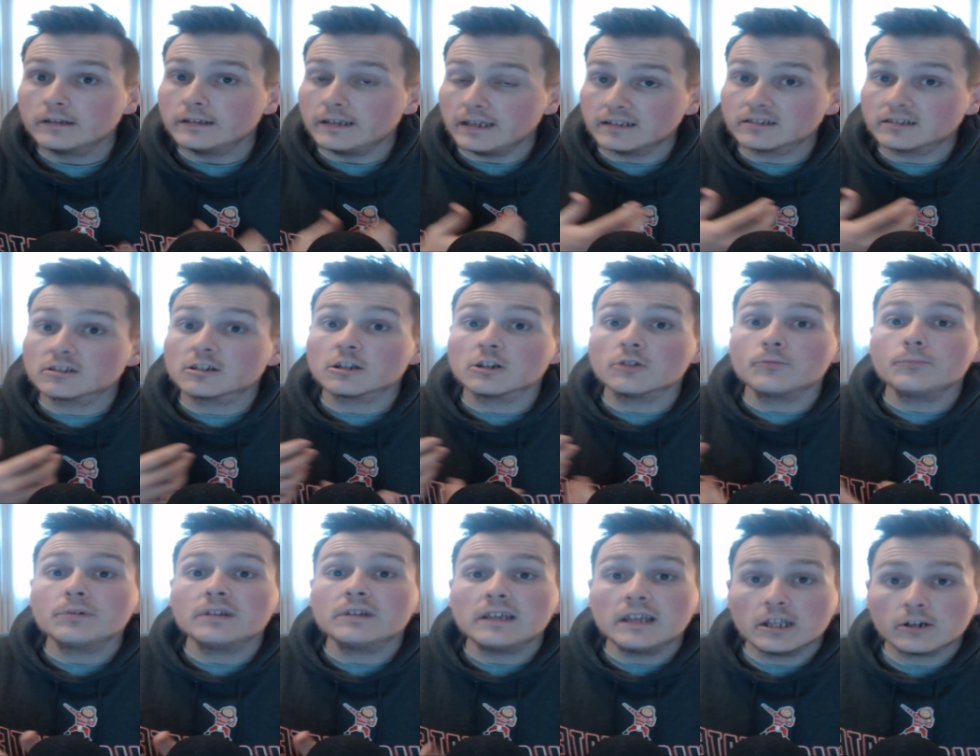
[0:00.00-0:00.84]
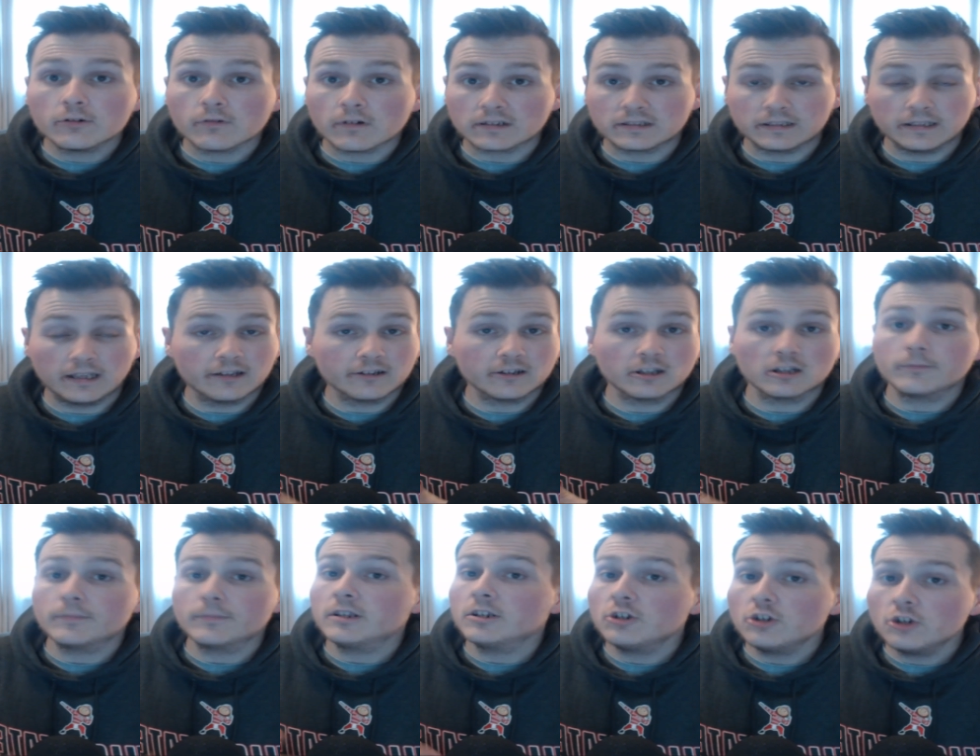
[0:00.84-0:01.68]
It's going to be interesting. It's going to
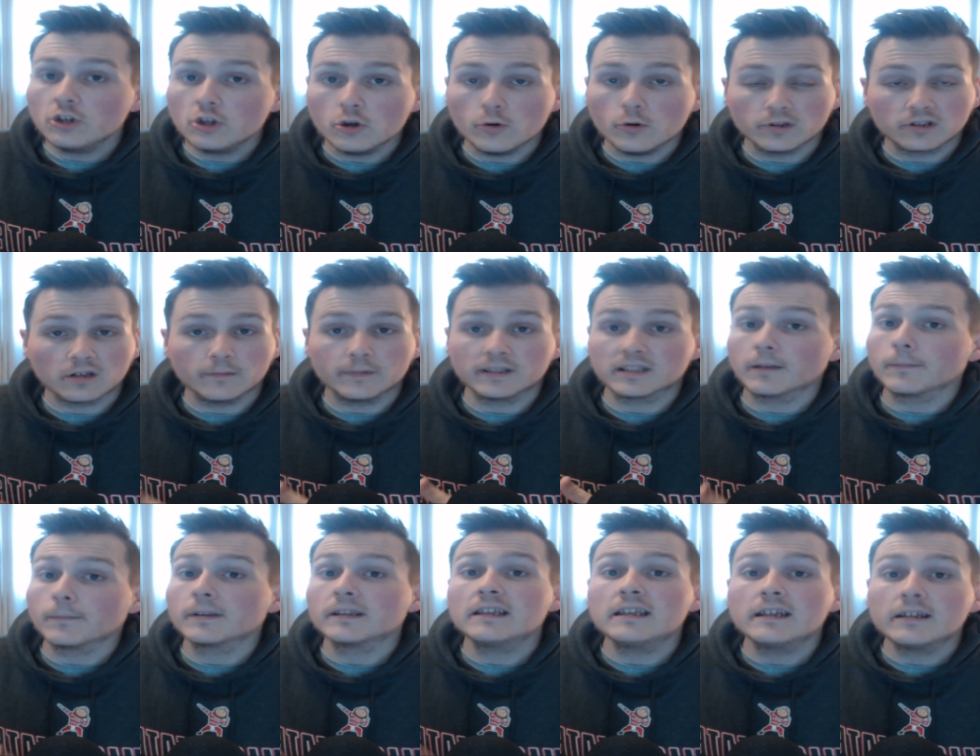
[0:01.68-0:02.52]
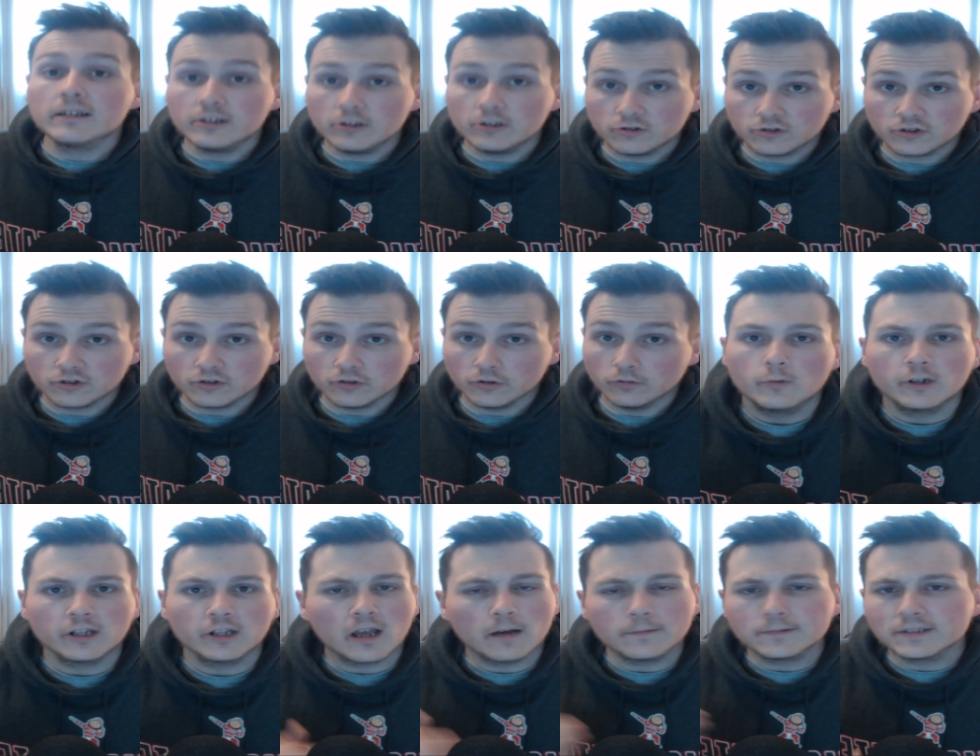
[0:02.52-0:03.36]
be new. It's going to be something to get used to.
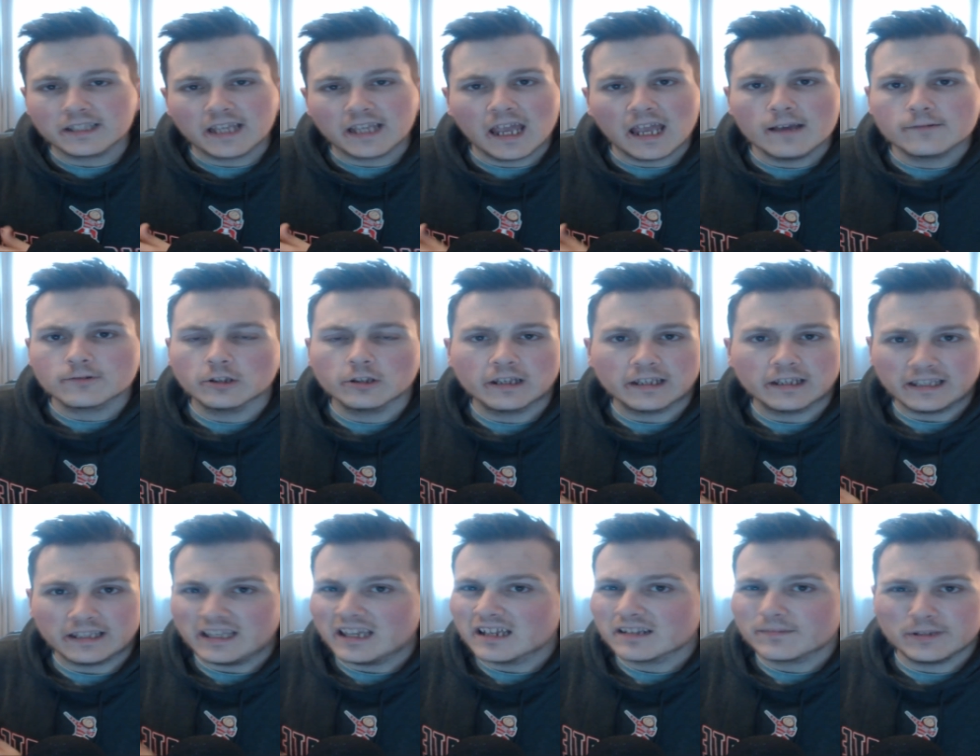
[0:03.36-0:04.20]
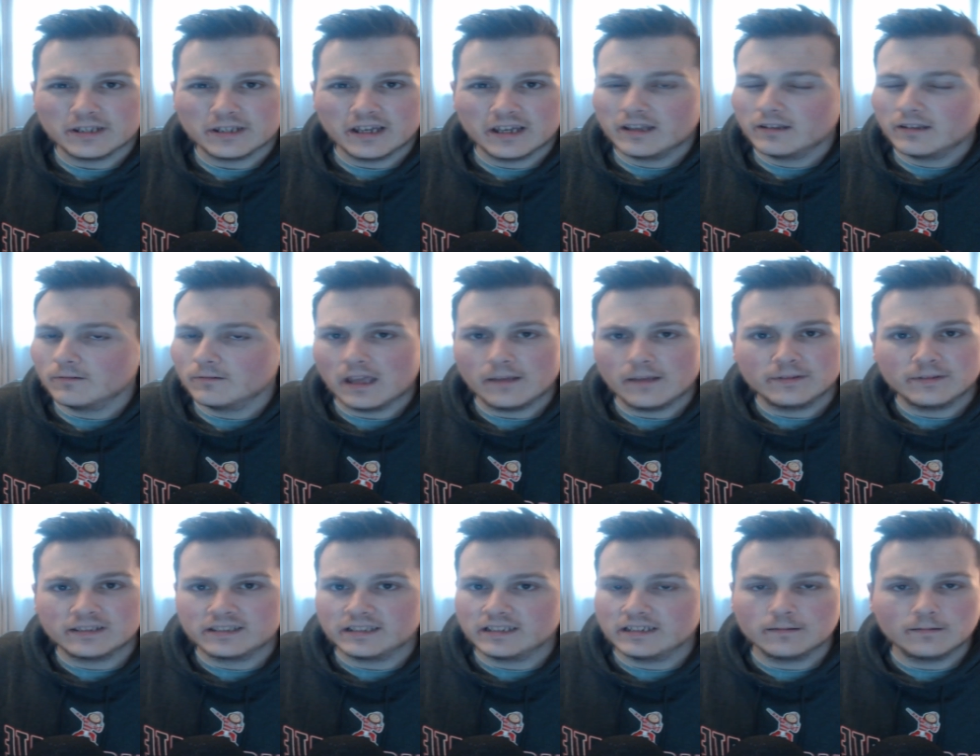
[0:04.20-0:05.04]
When it comes to the games on like ESPN,
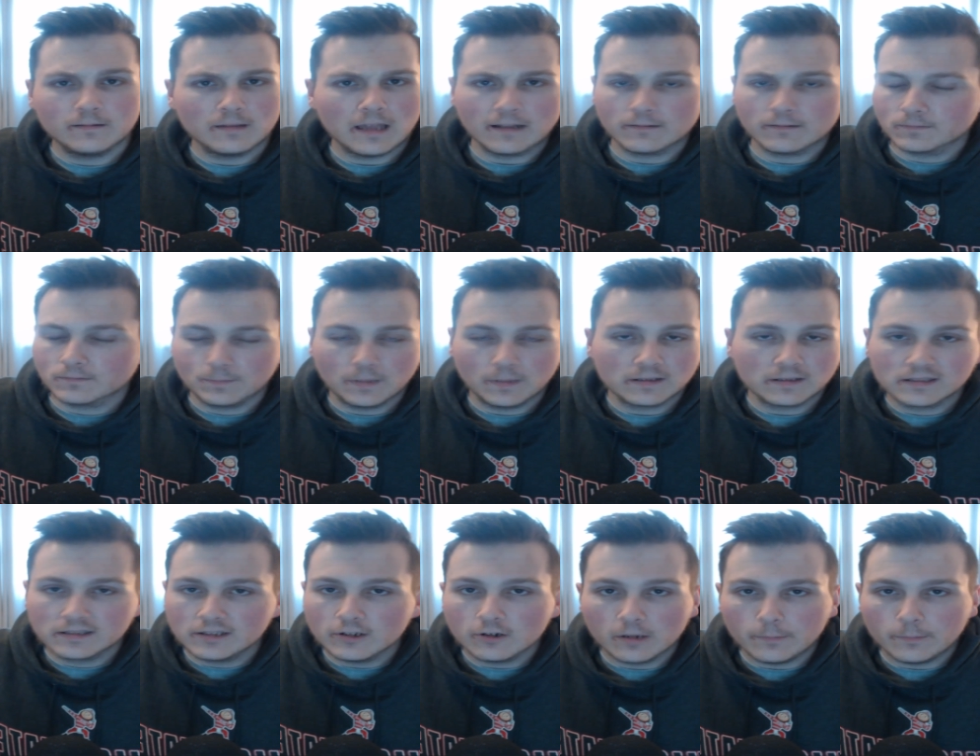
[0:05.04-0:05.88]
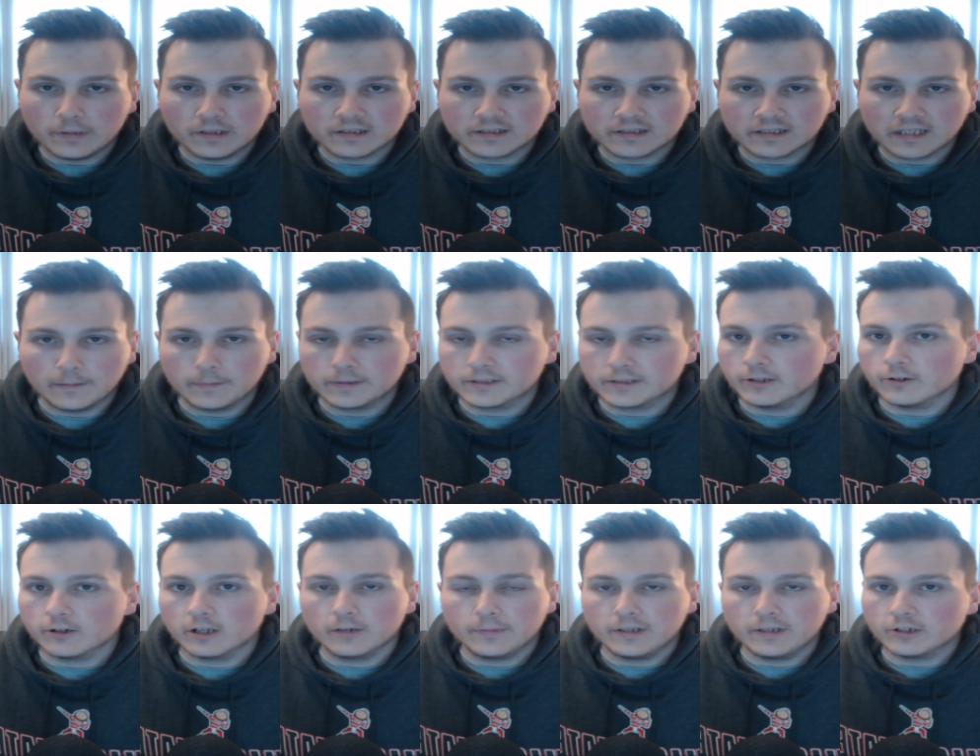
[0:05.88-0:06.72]
ABC, that it's still going to be the same. It's still
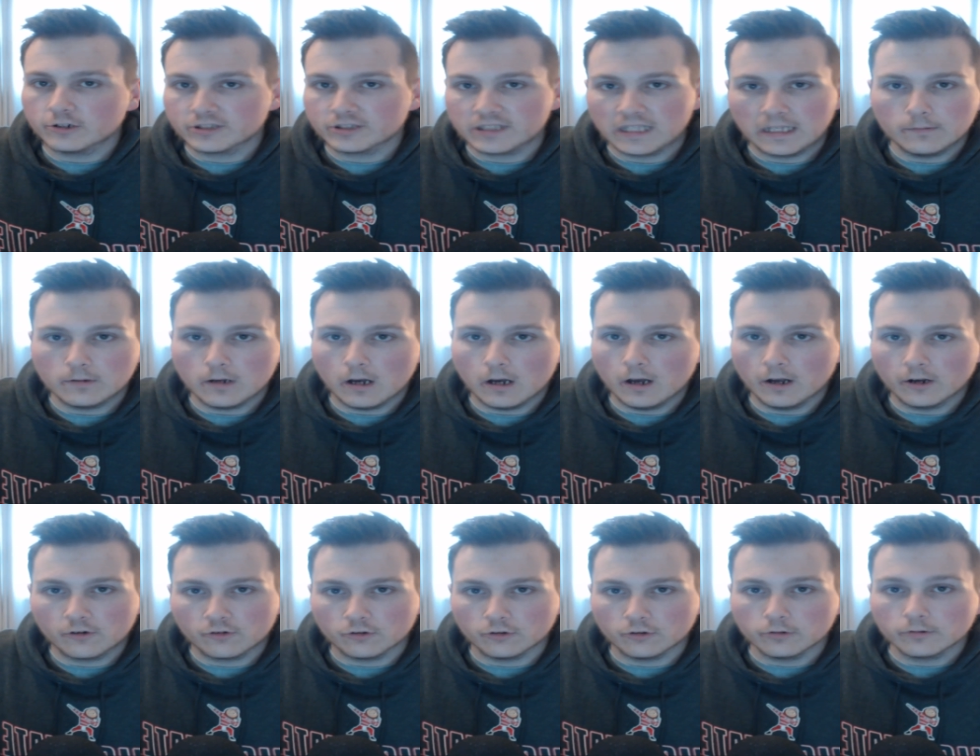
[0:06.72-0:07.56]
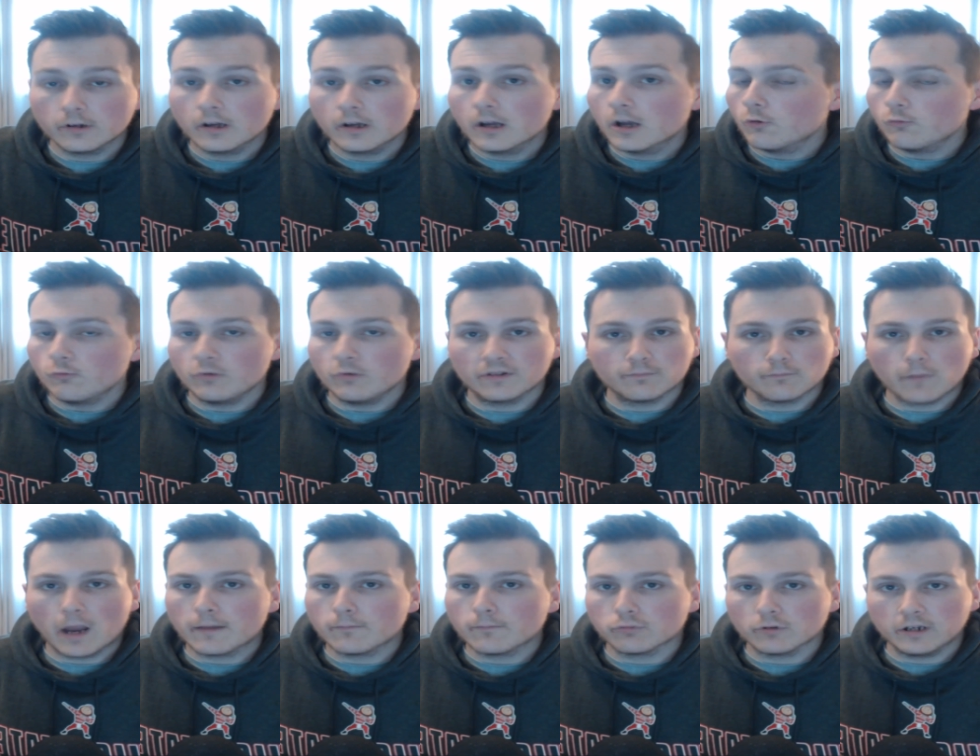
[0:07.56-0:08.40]
going to be your same uh, crew with
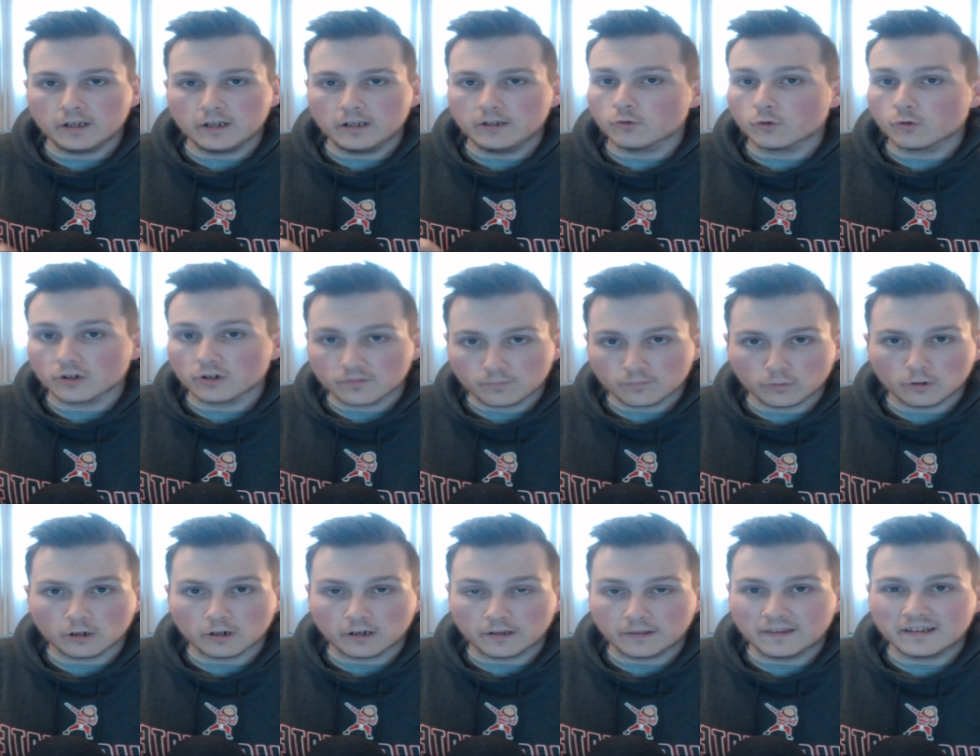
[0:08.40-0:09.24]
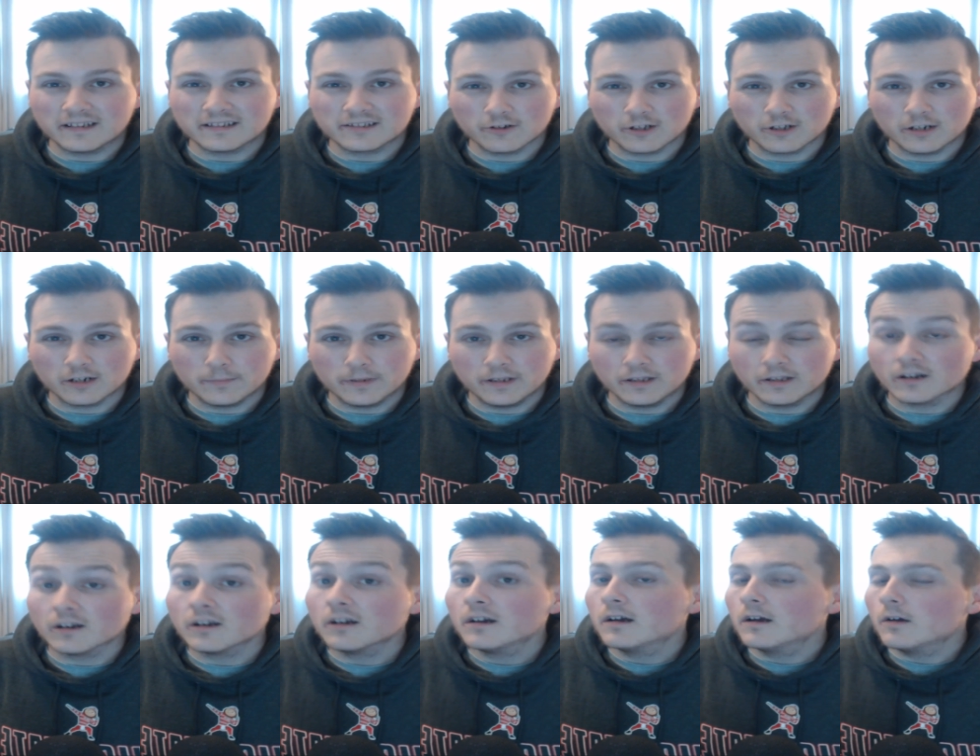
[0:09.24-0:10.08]
Mike Breen, Doris Burke. I think it's still going to be there.